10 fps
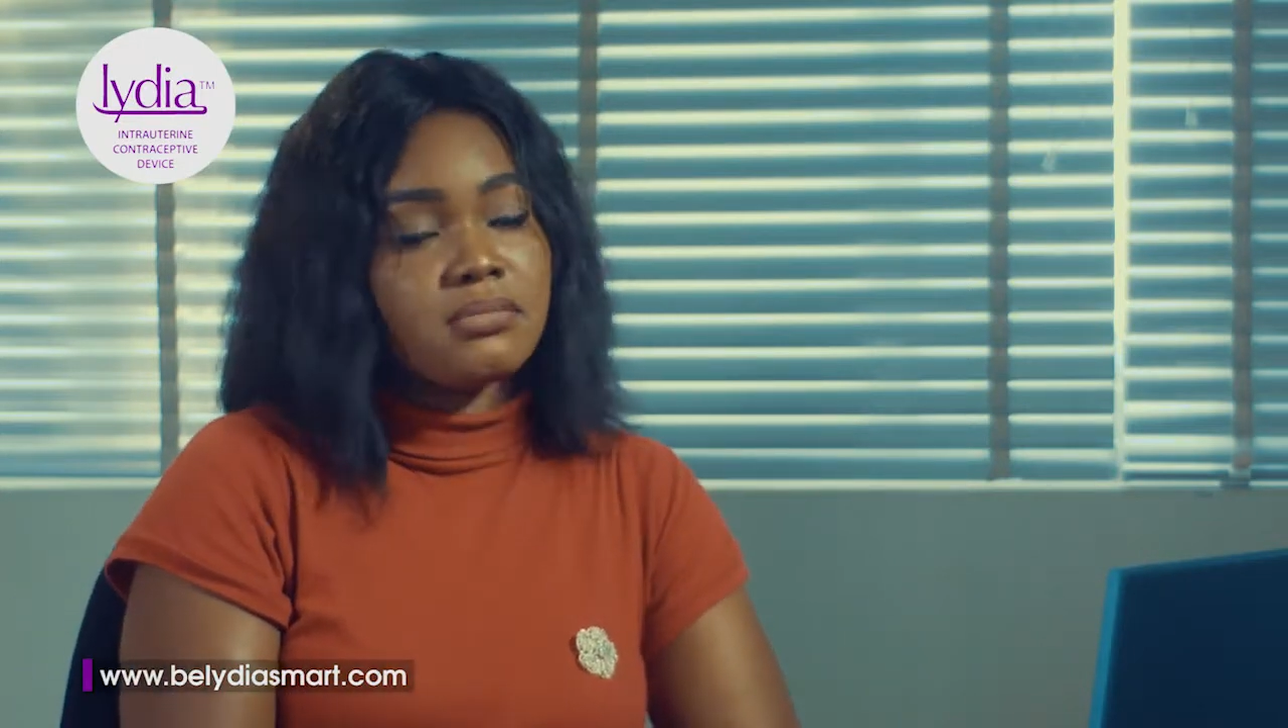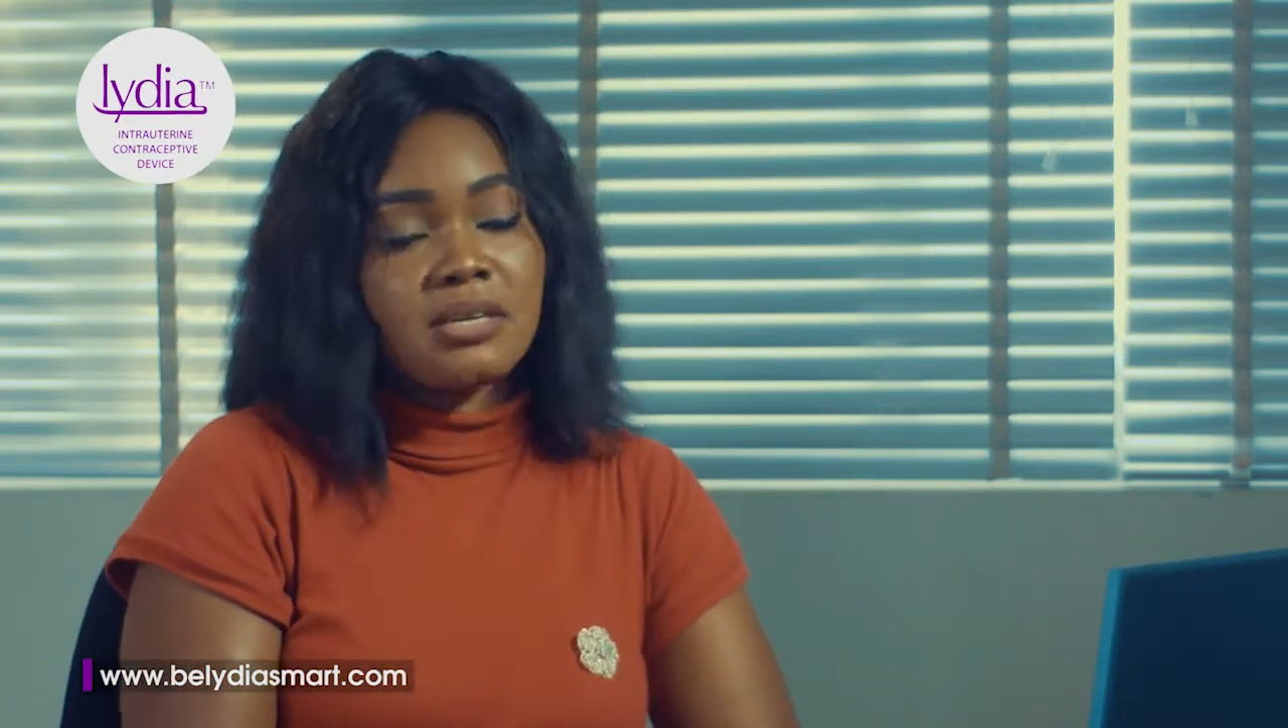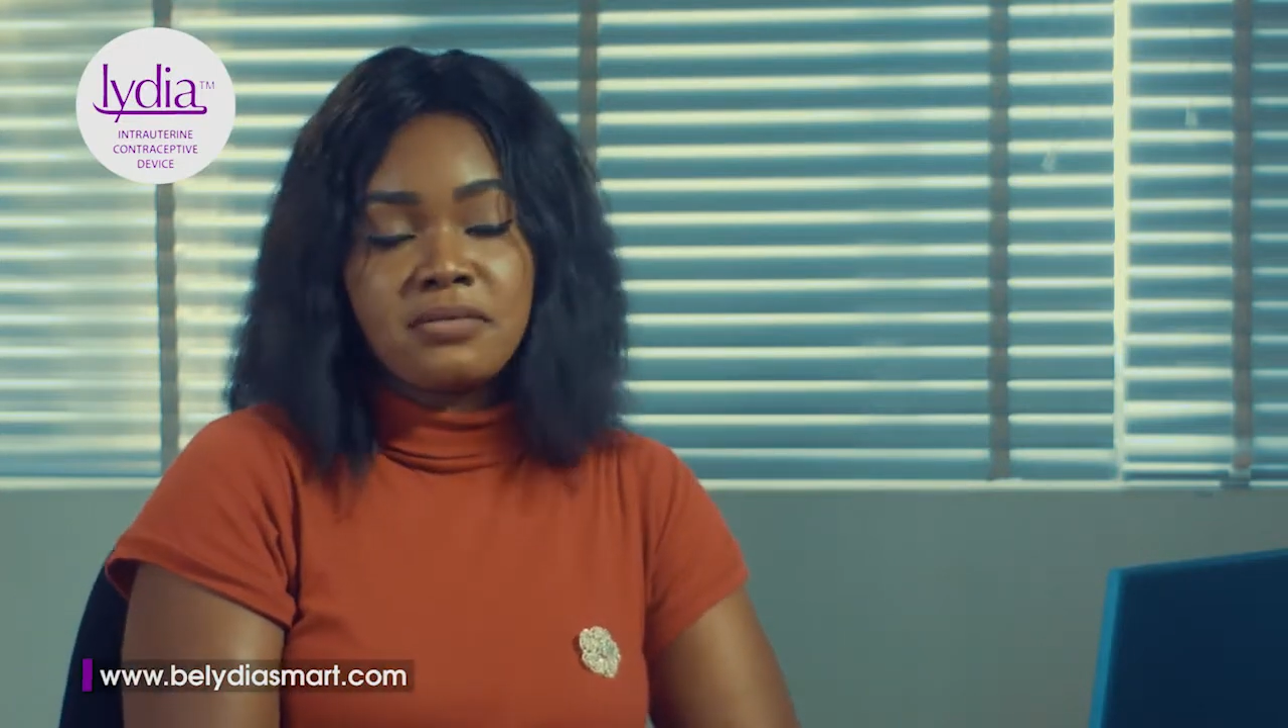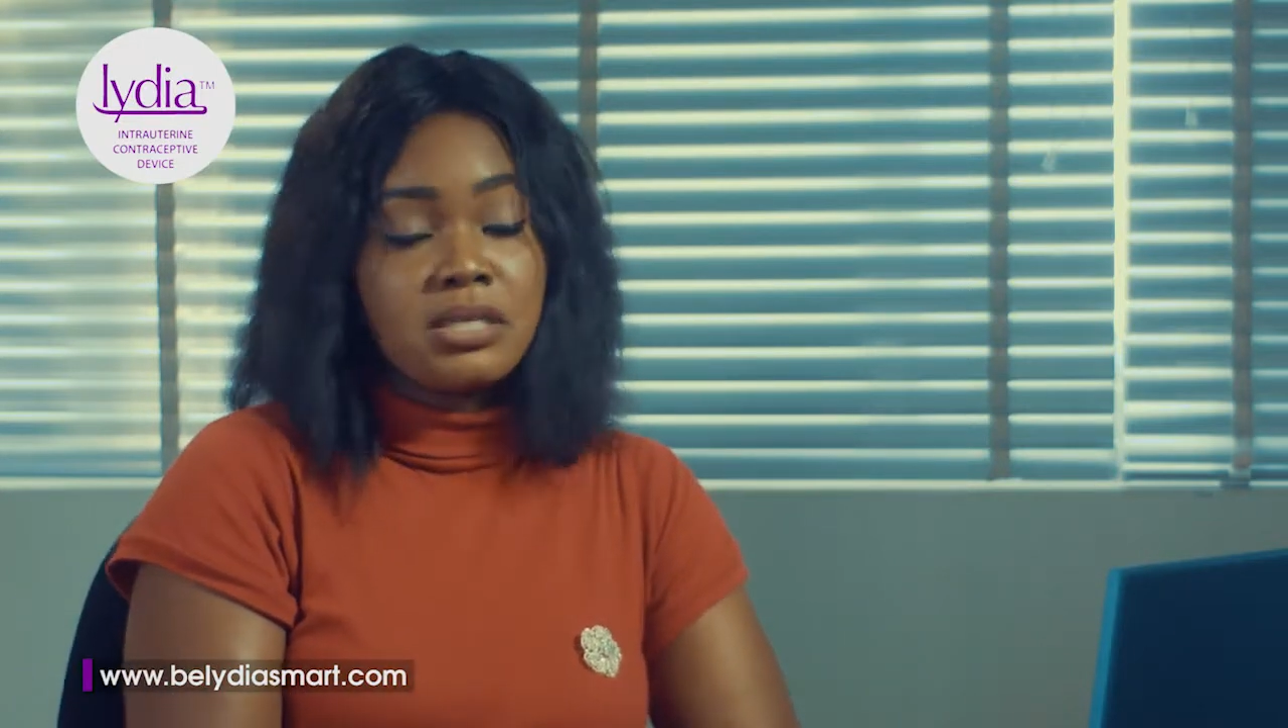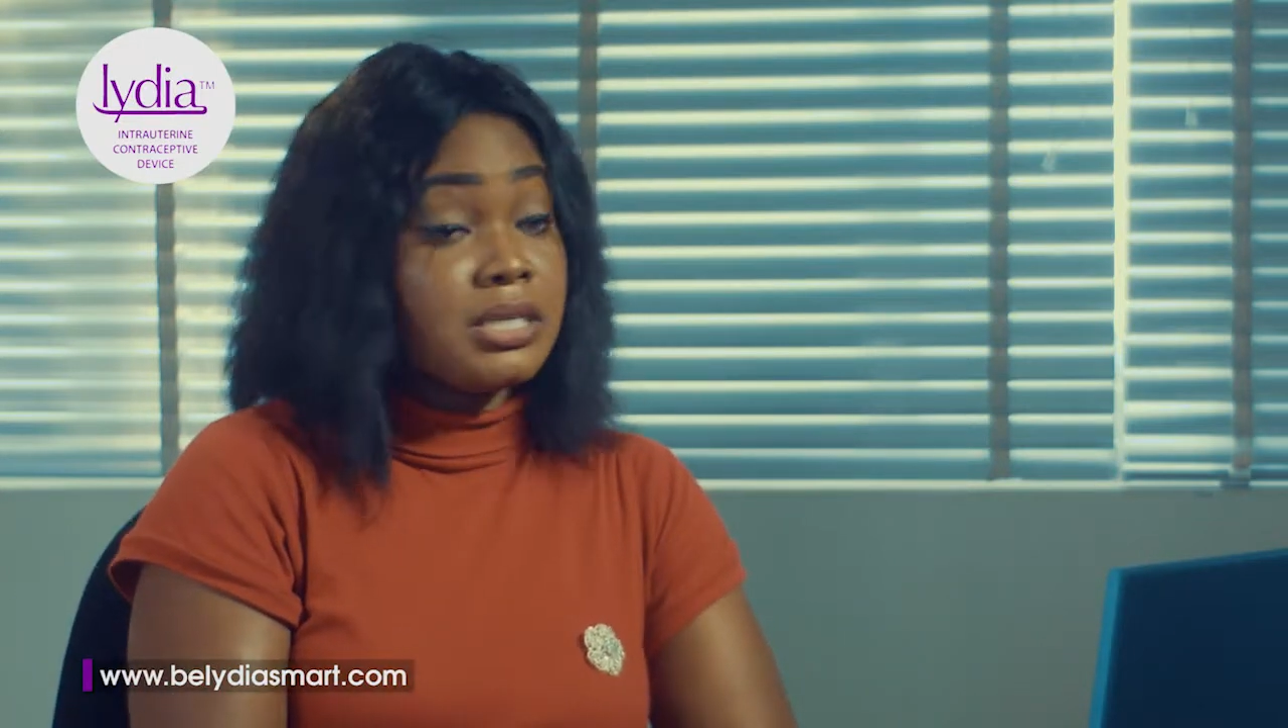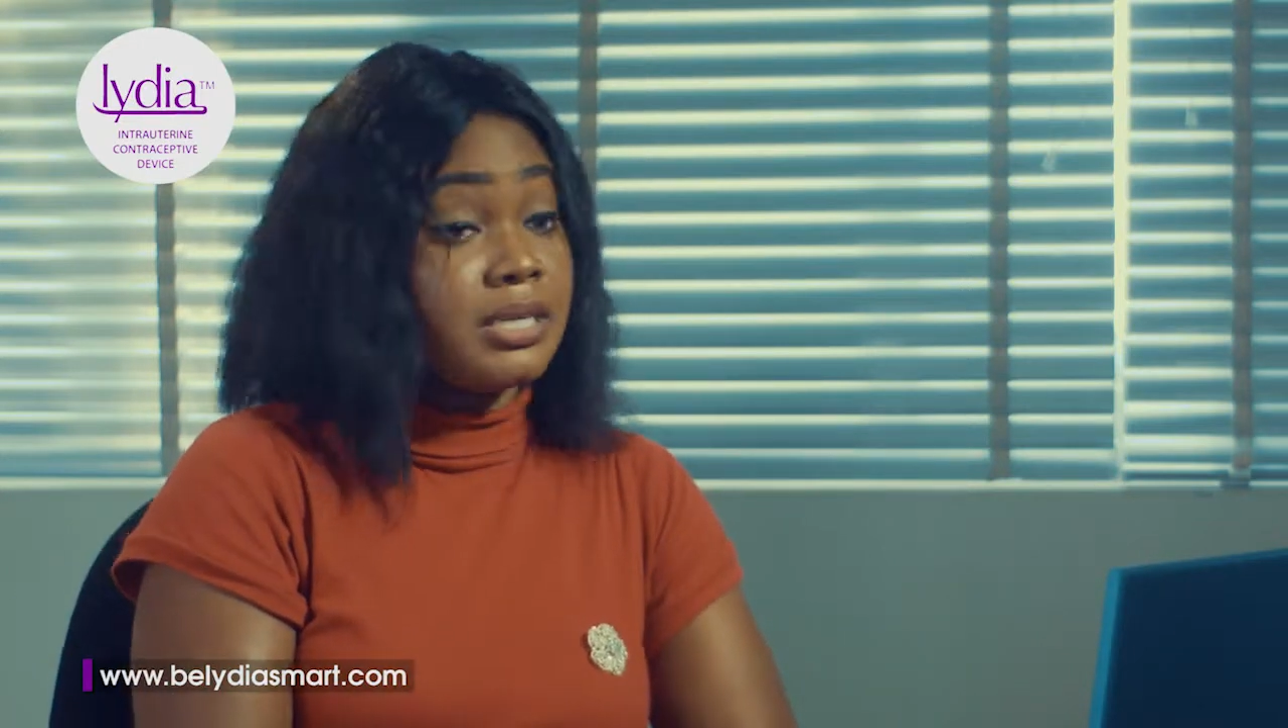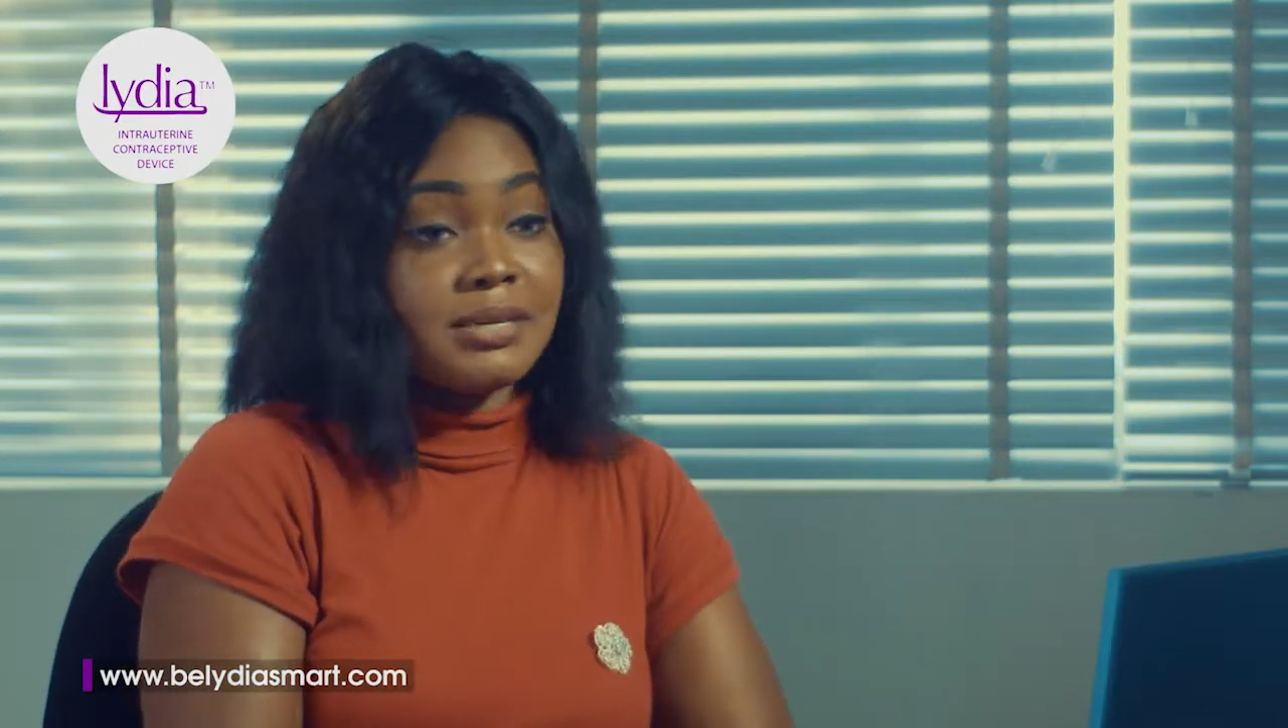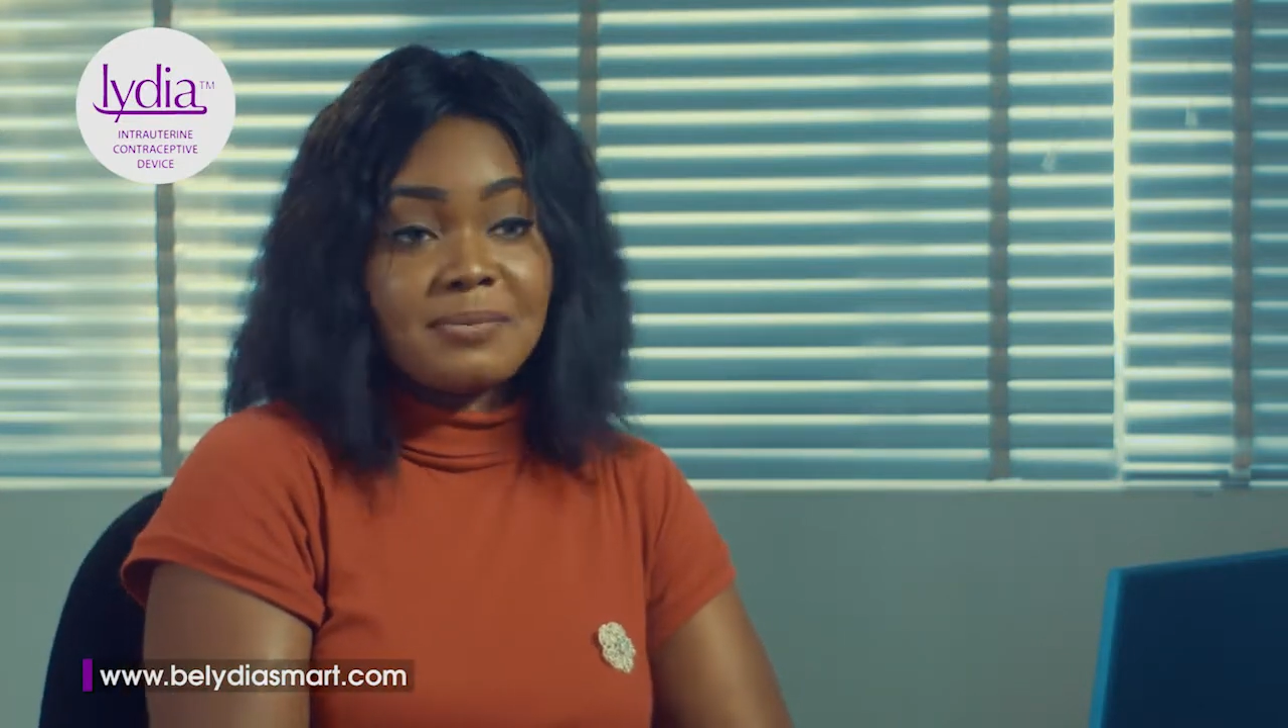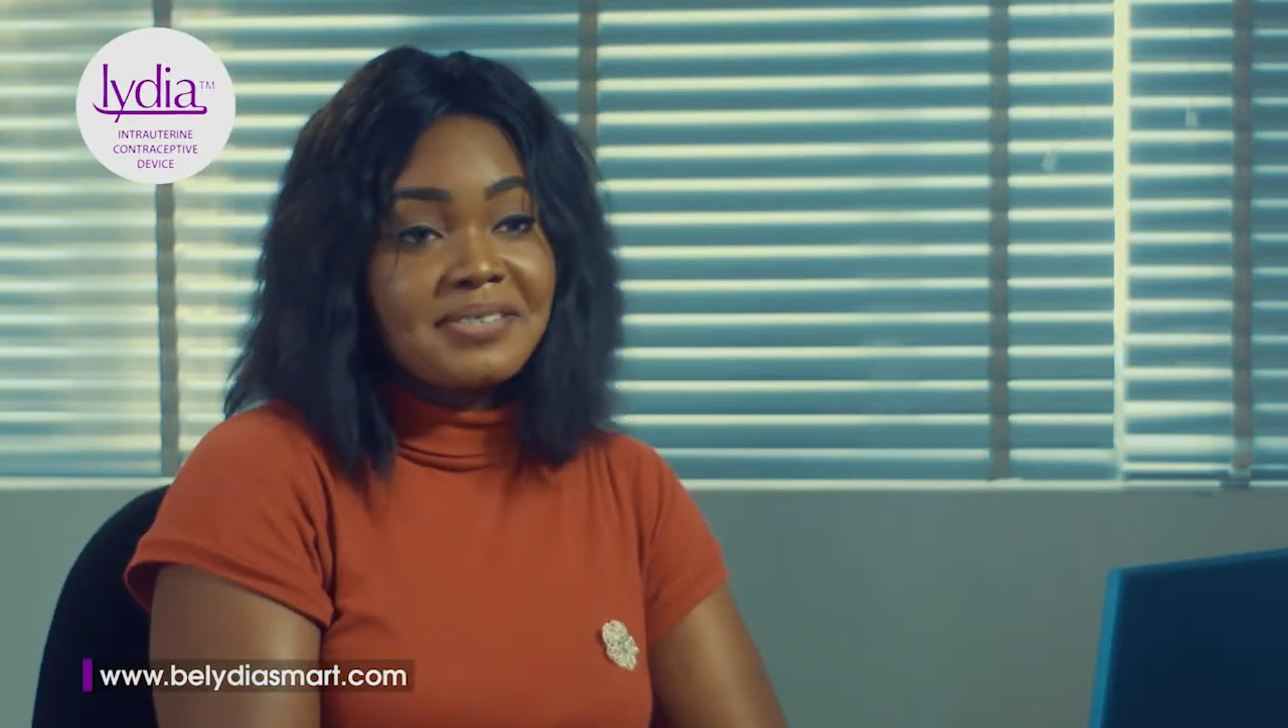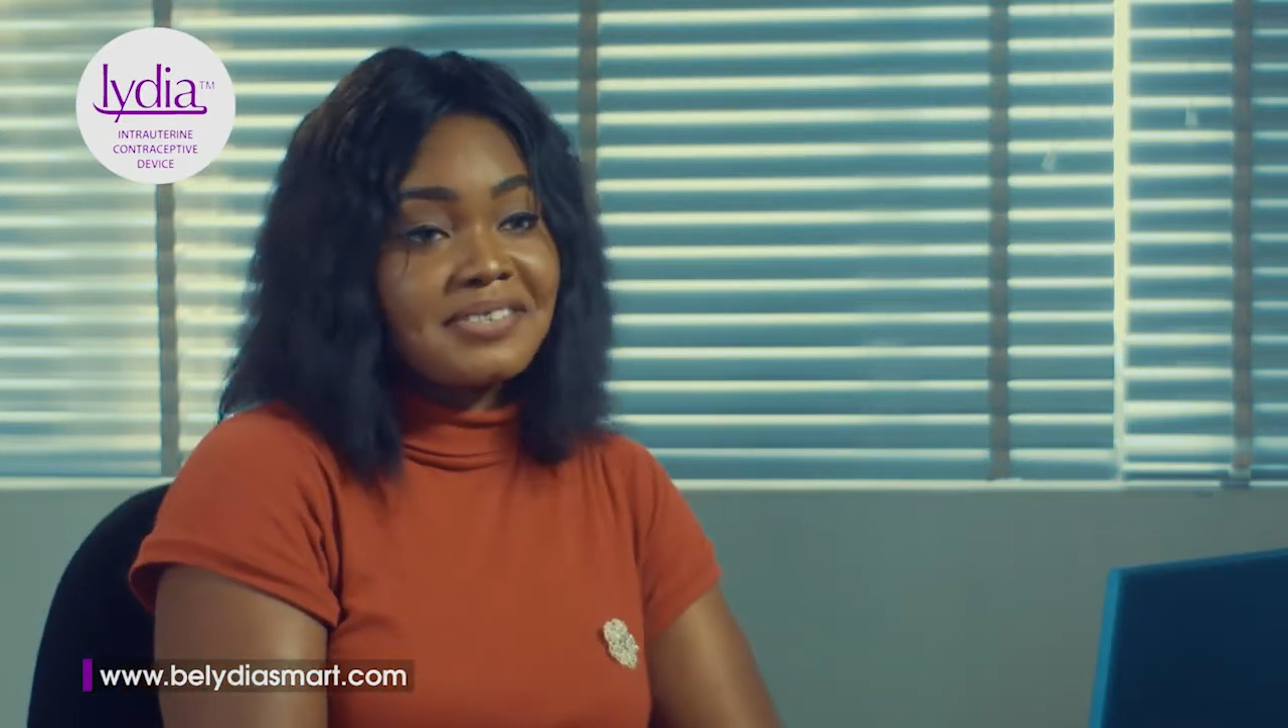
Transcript: definitely helps.